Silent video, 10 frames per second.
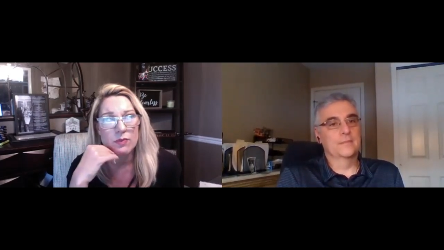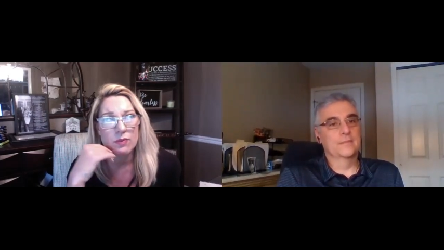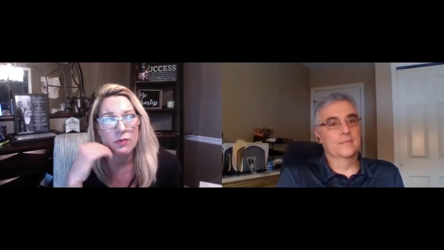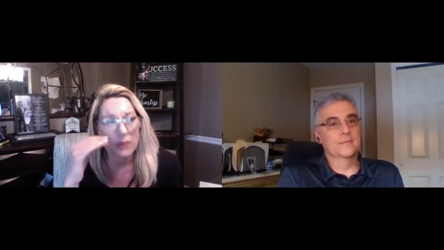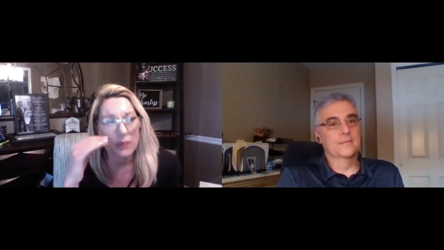
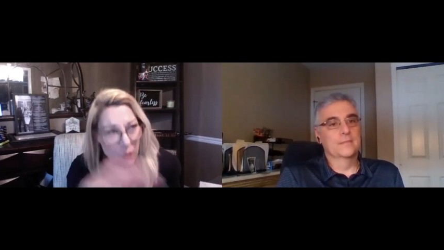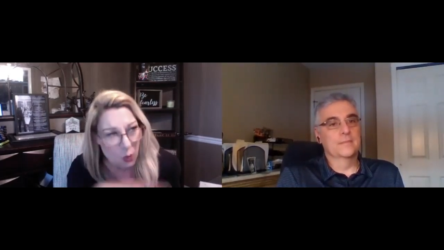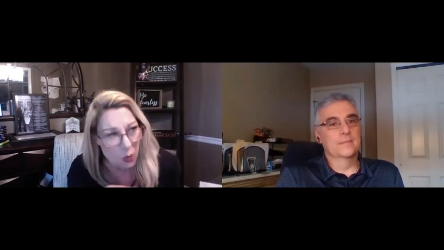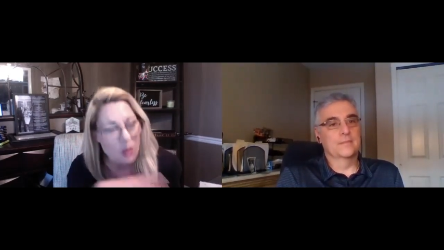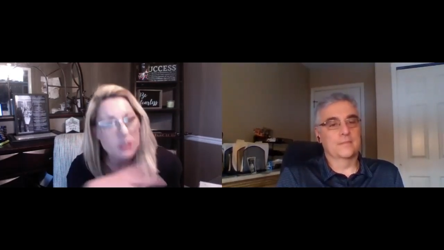Speaker 1: that
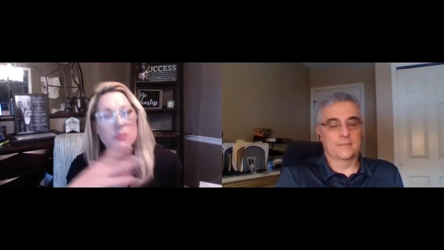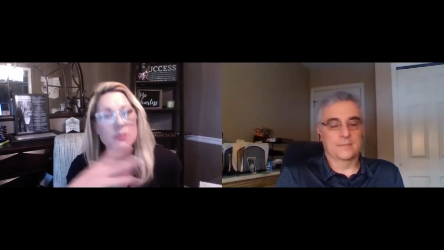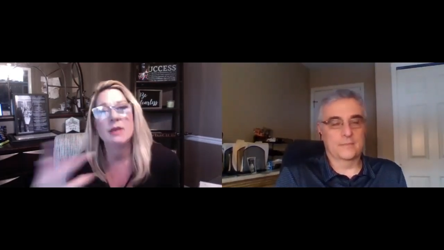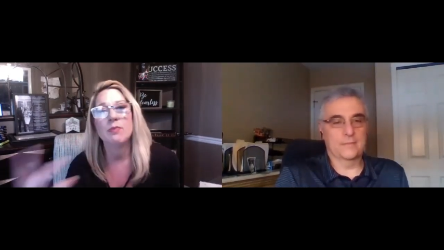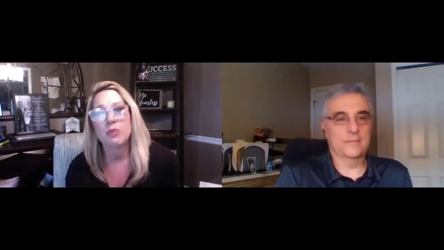want to be
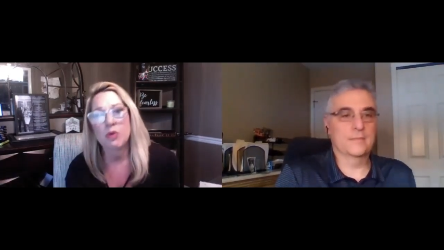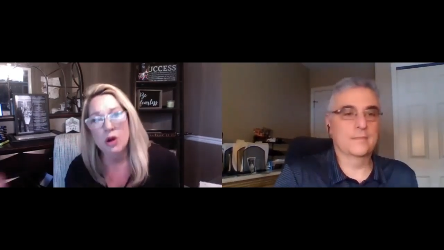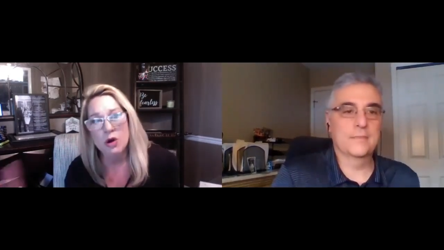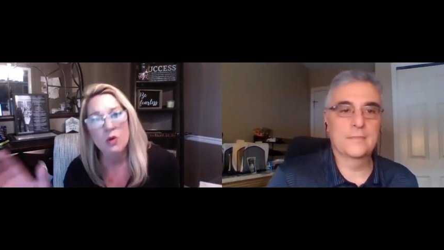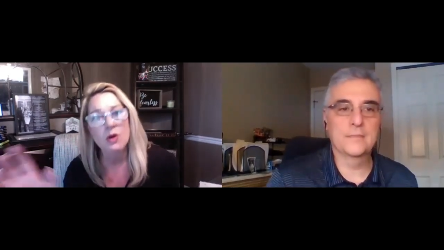a
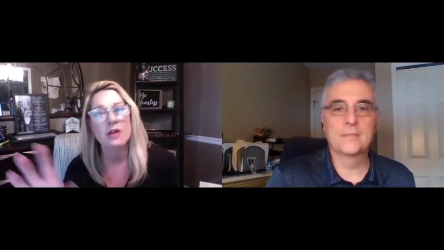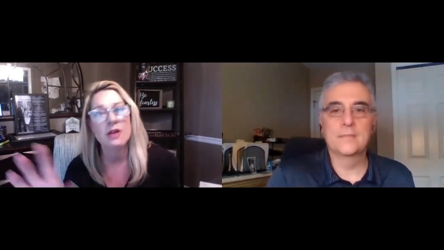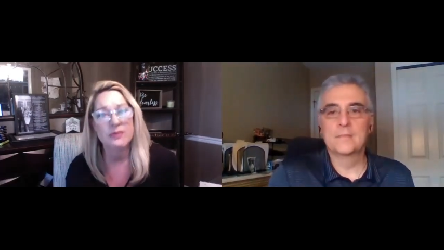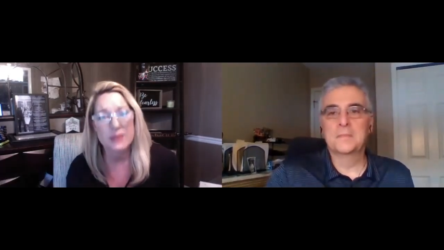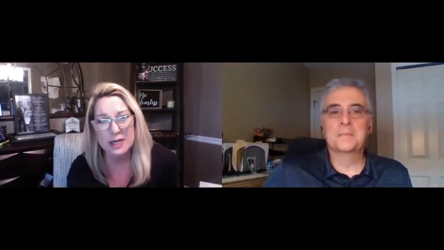pro in
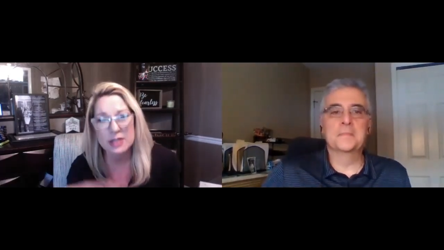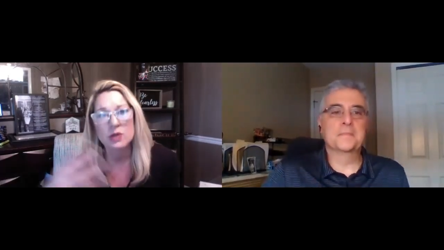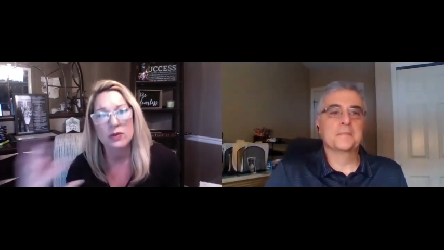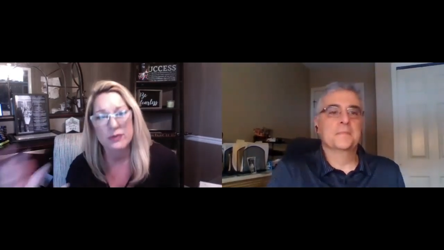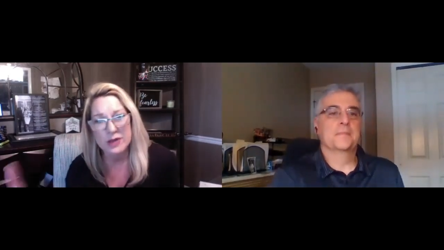fitness
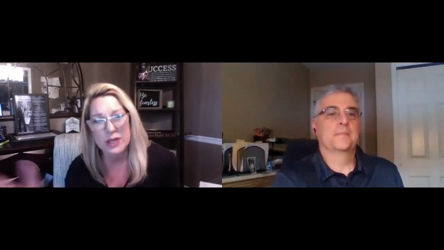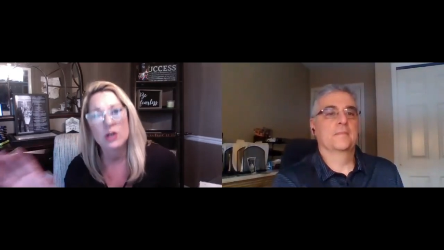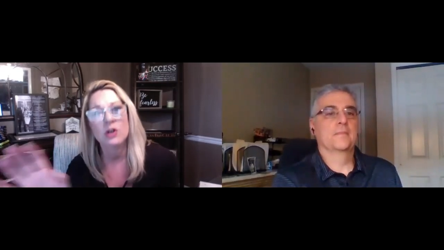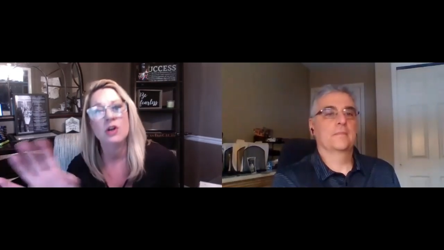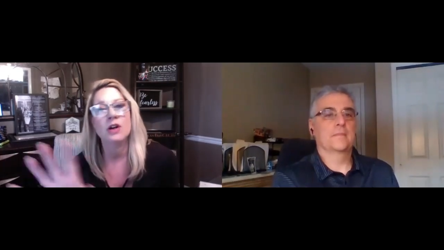or
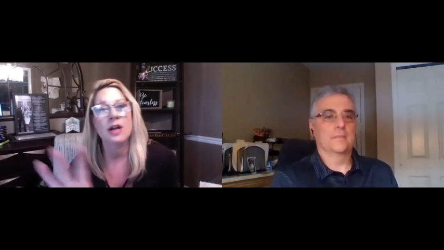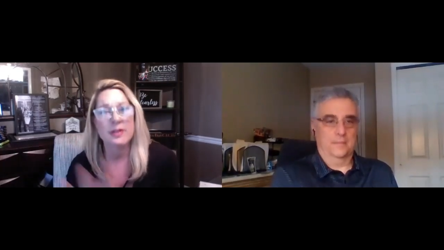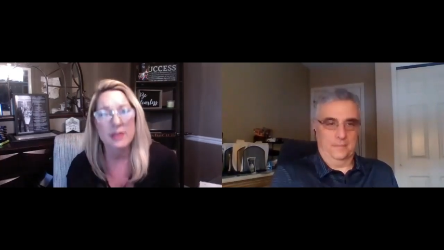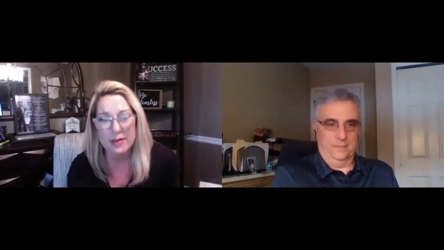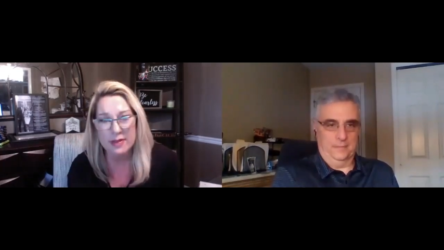figure, and
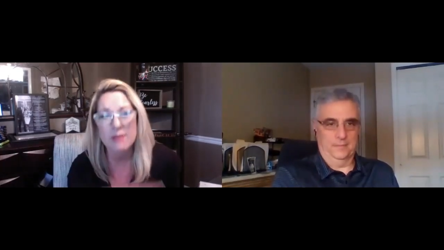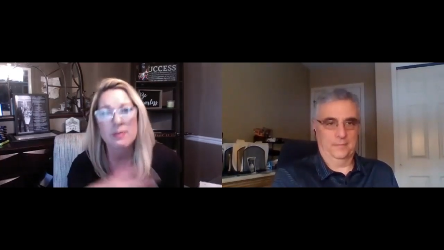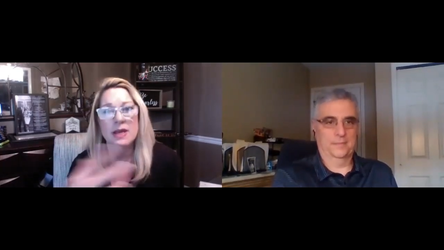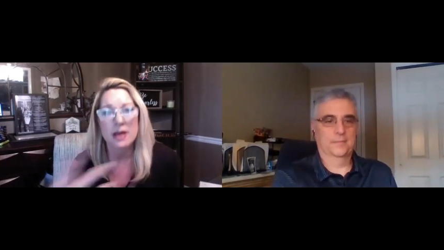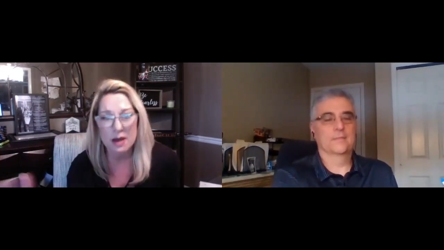then they
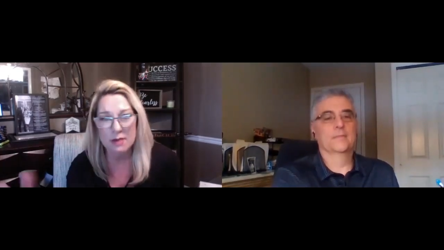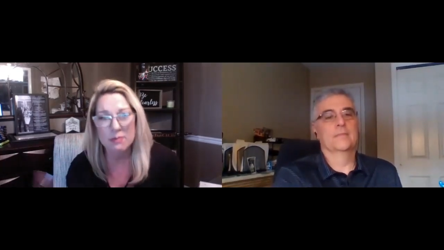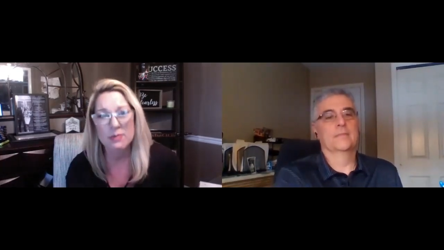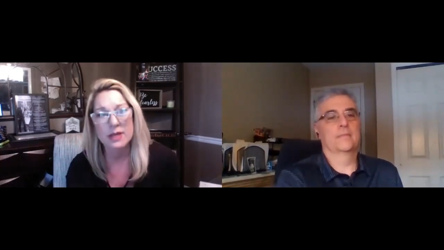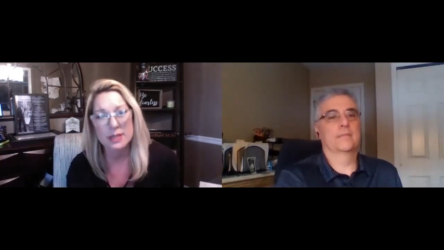become
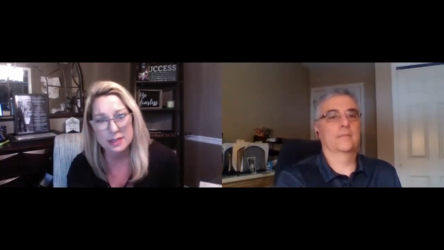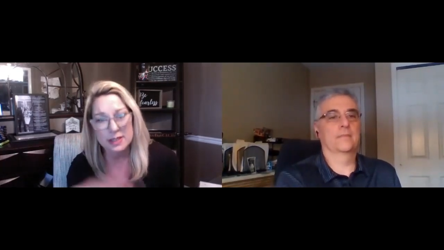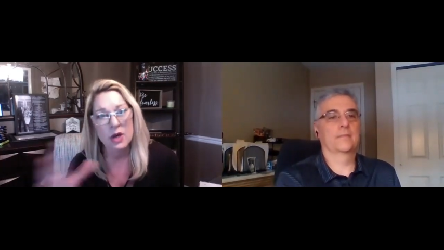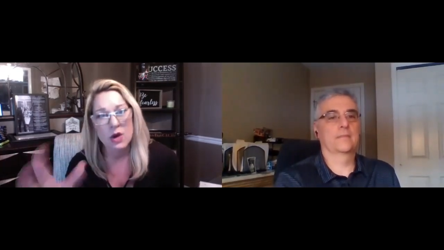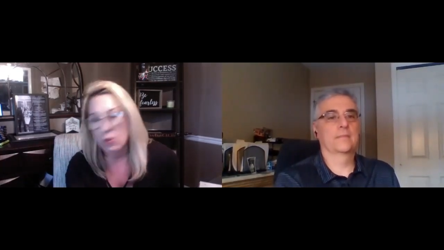this
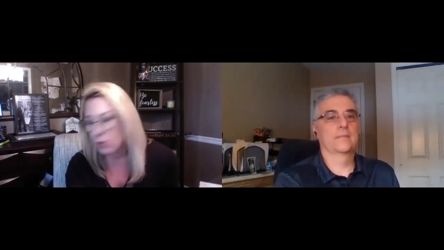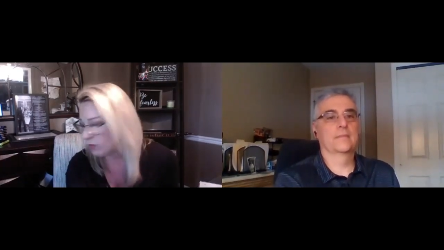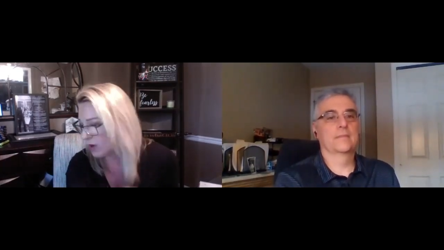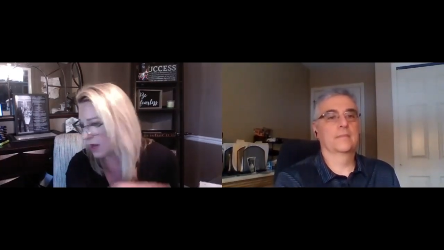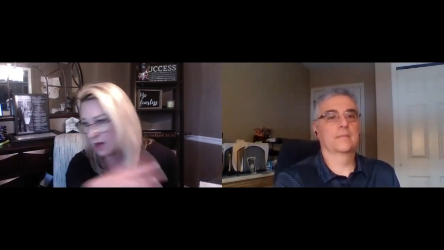
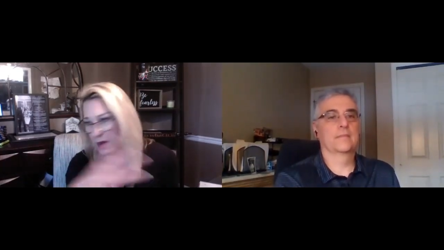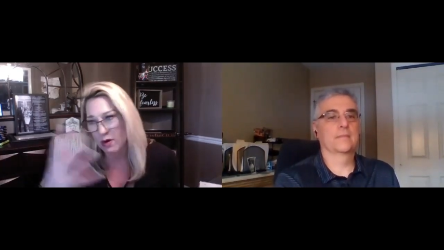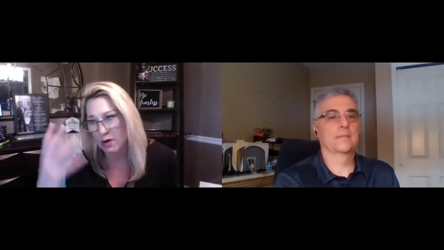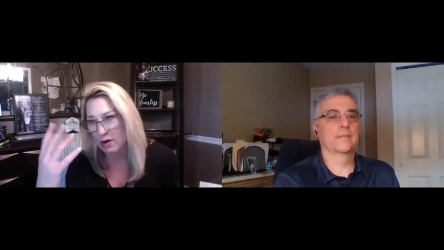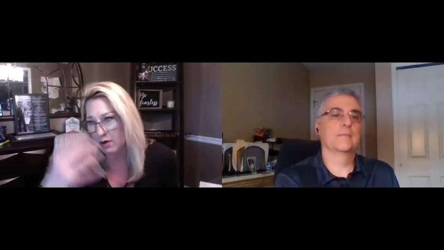uh,
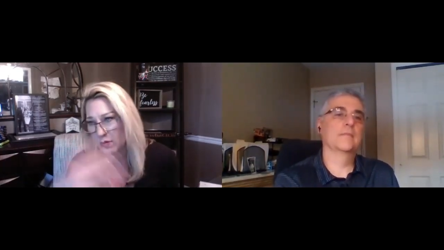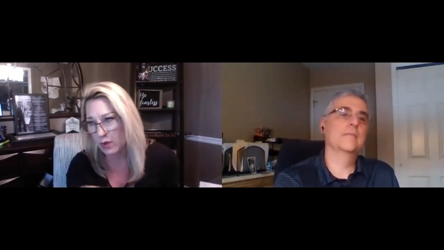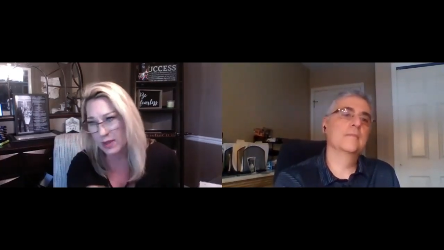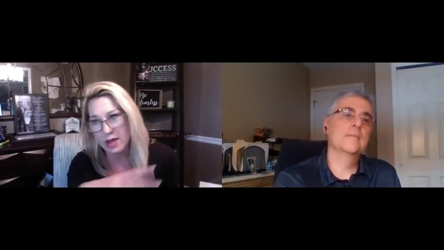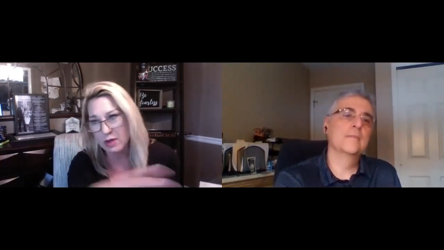
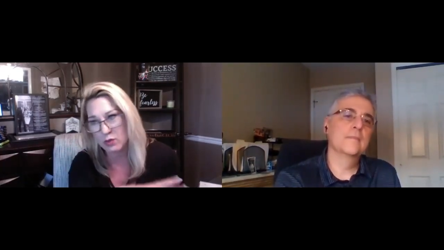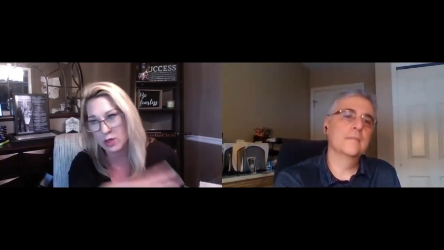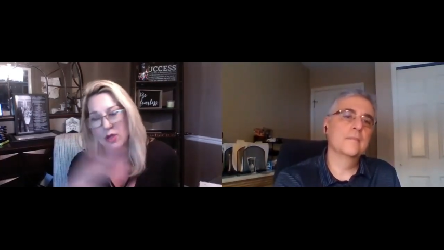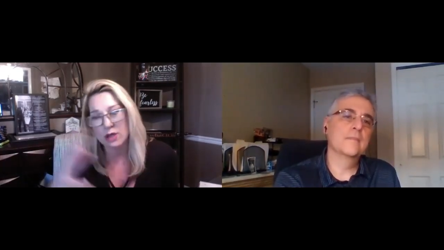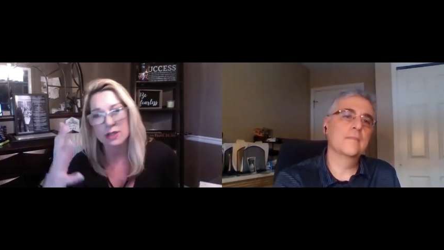what
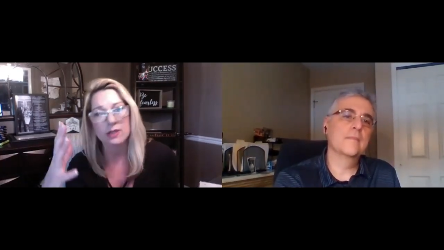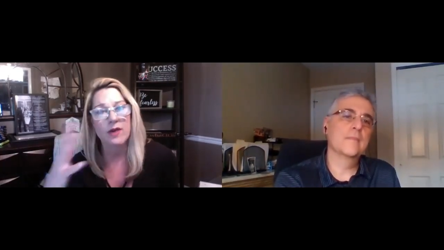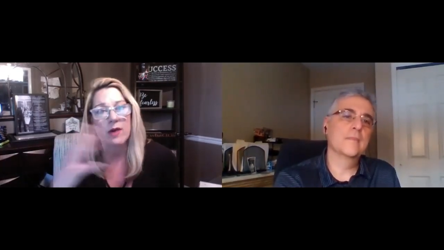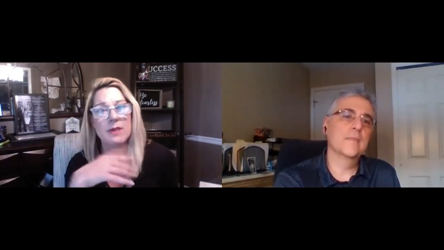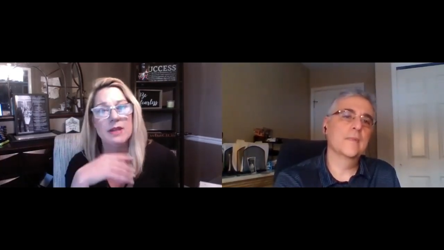regardless of how big they